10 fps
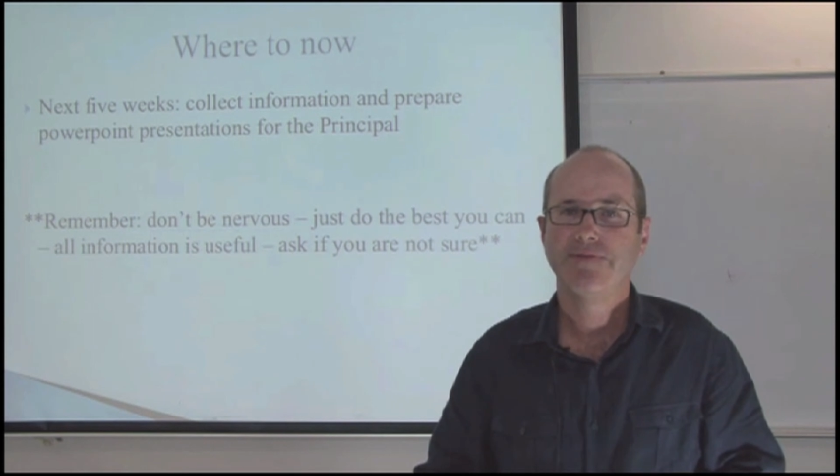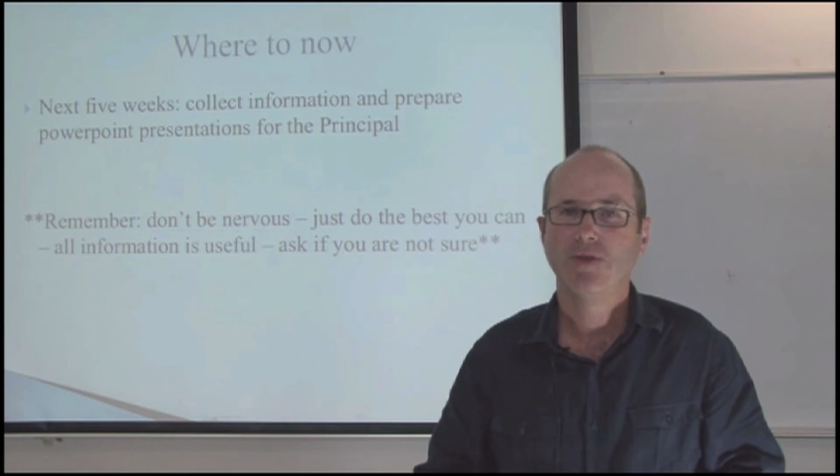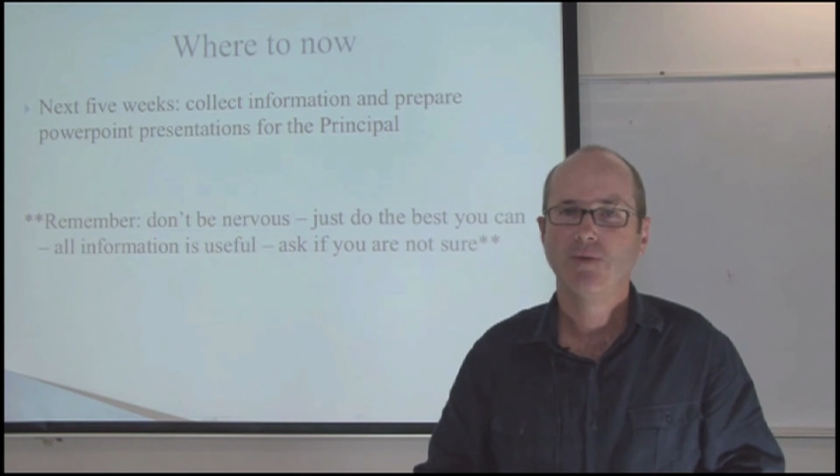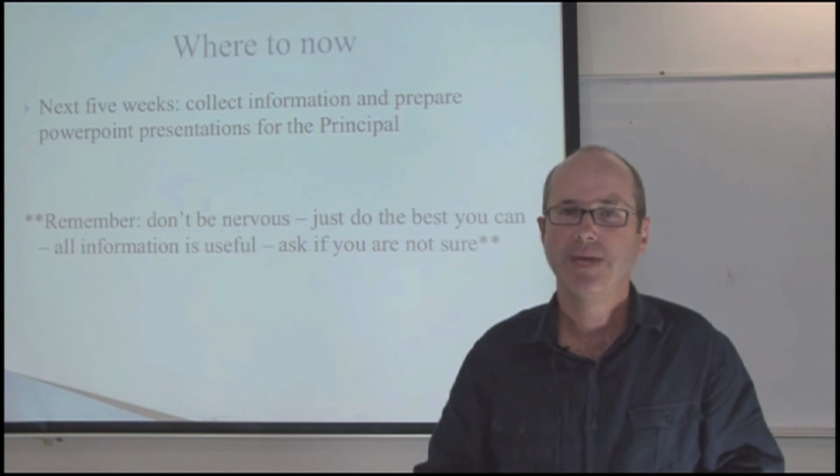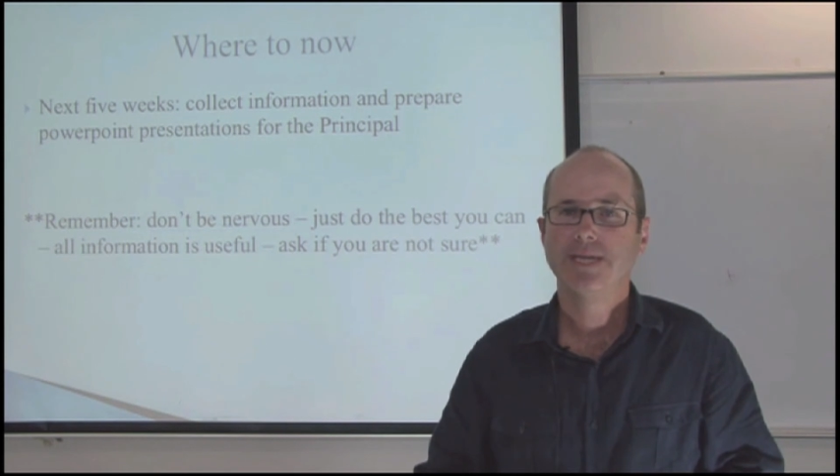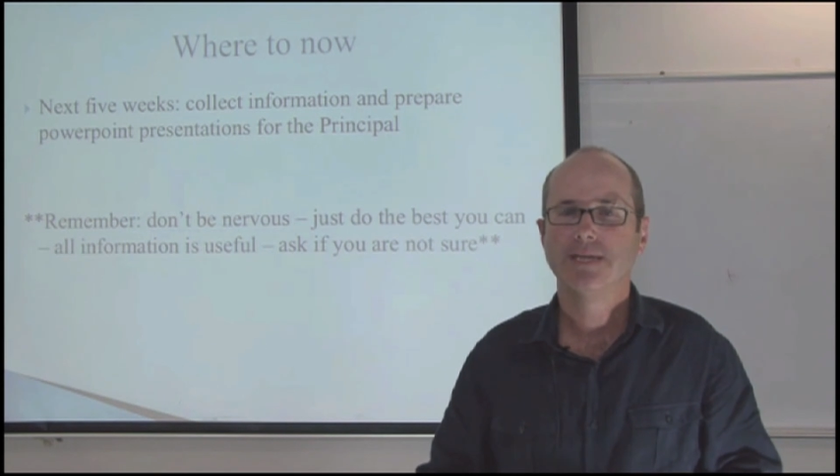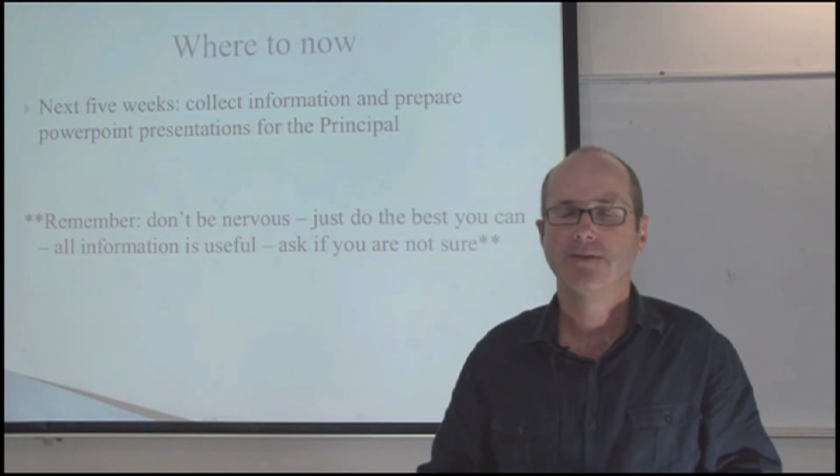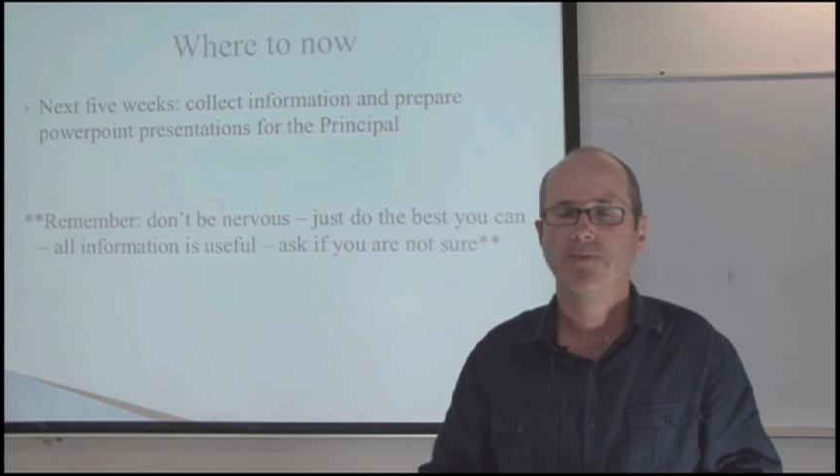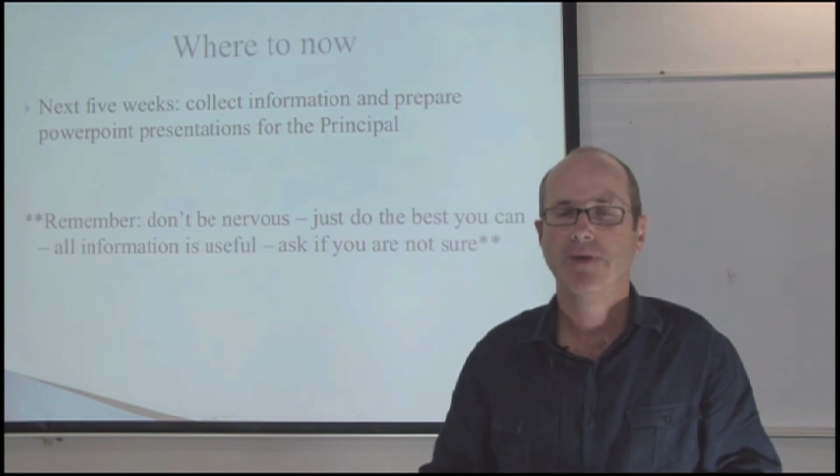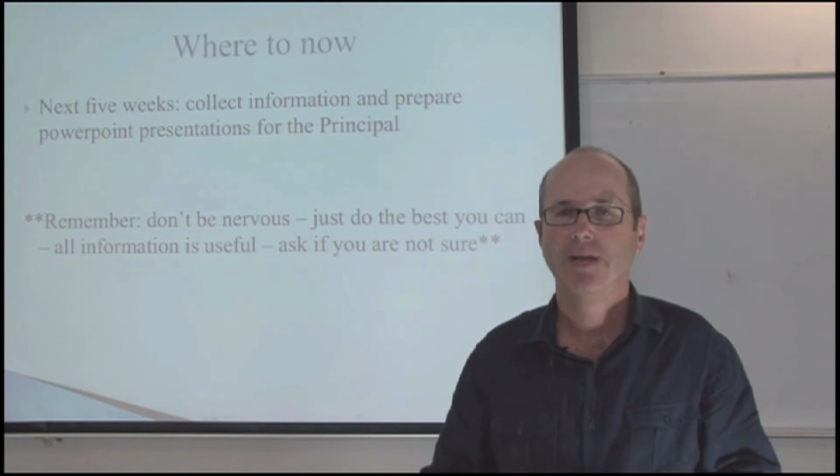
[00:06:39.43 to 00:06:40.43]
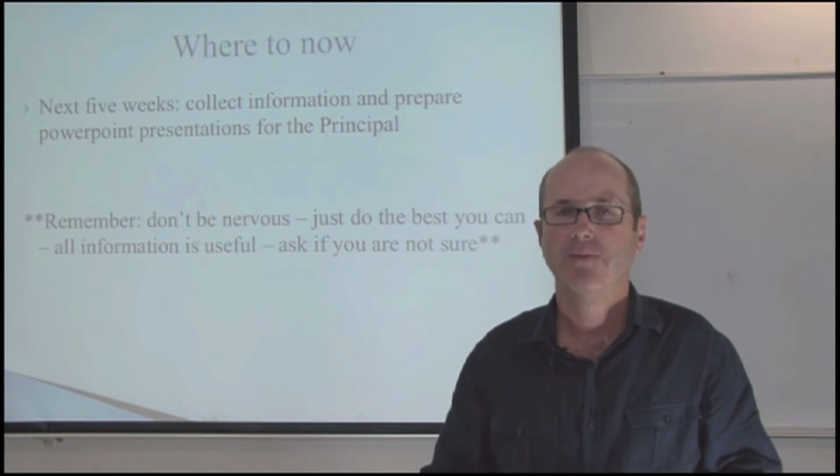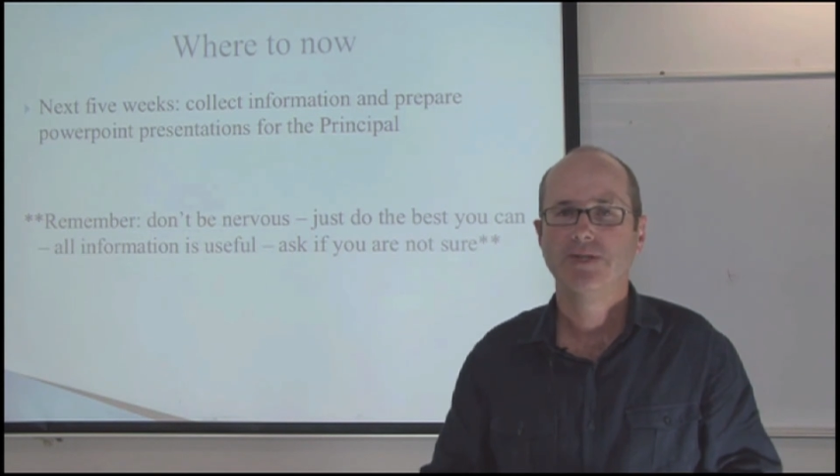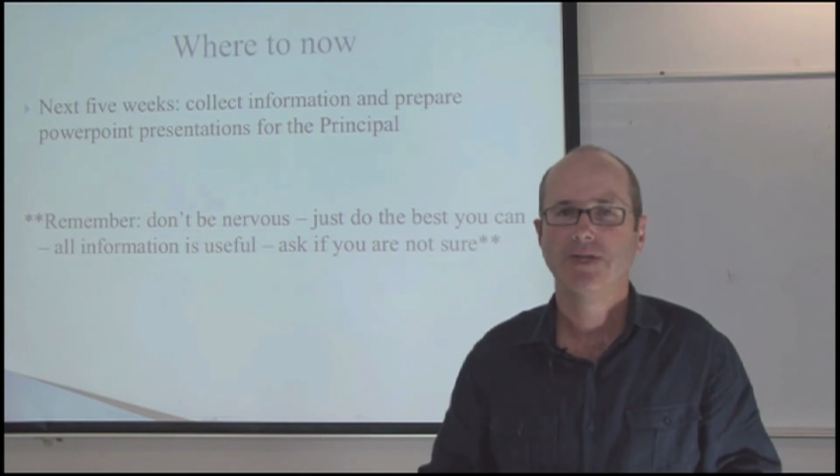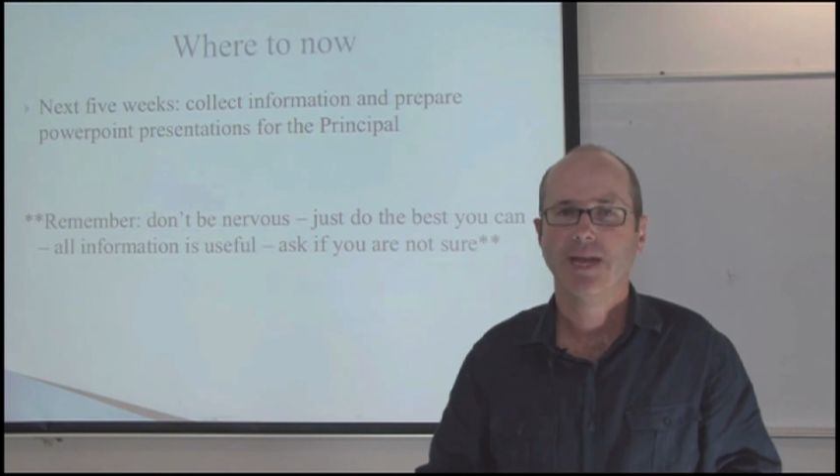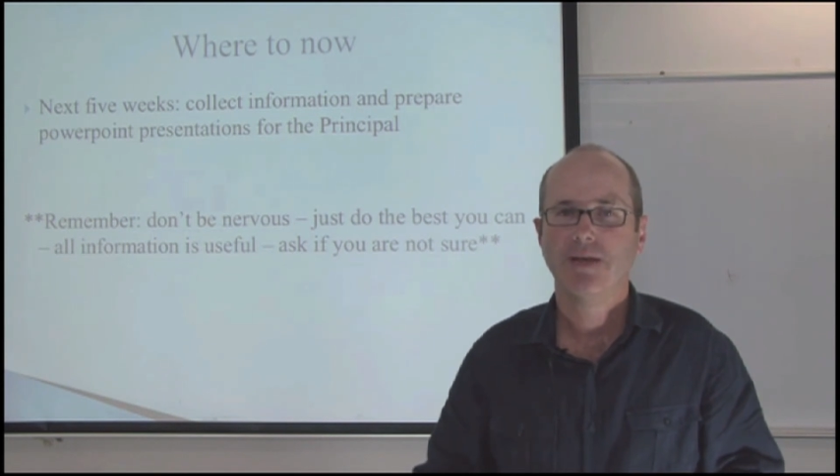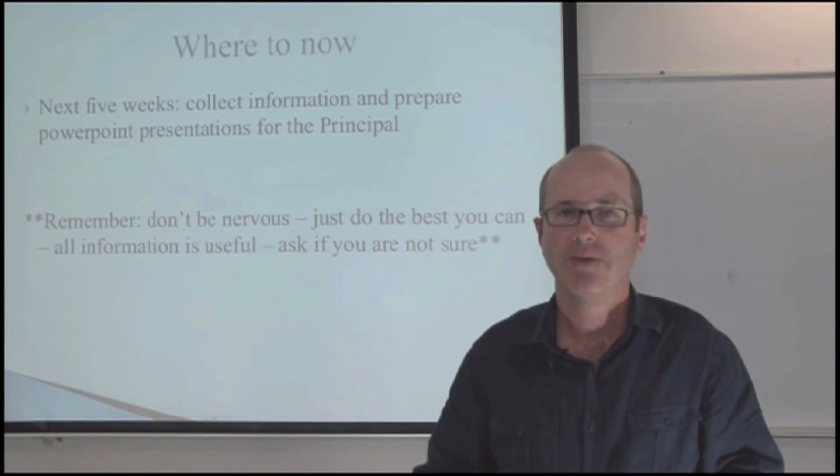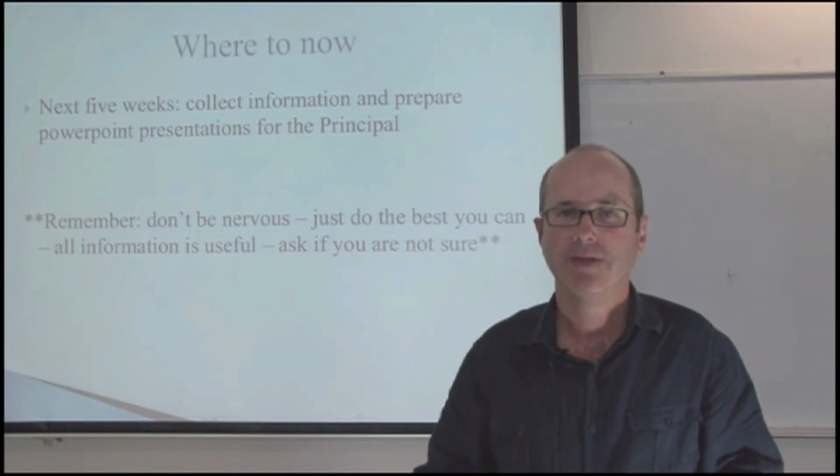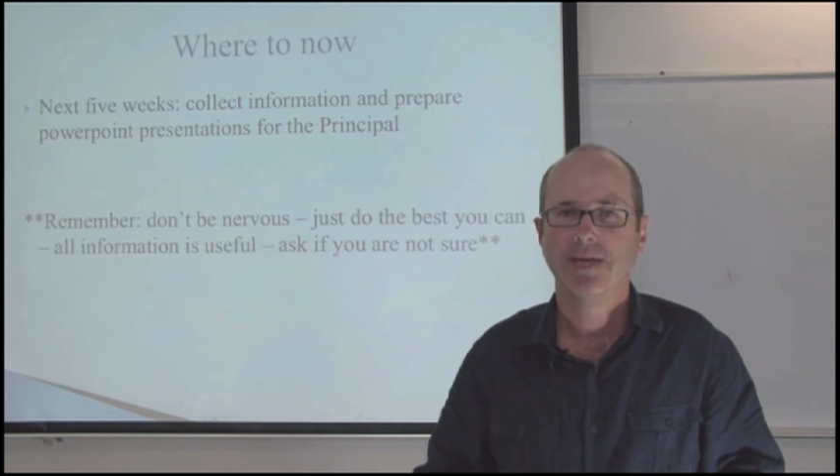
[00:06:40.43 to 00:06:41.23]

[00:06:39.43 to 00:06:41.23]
few weeks and really wish you luck with the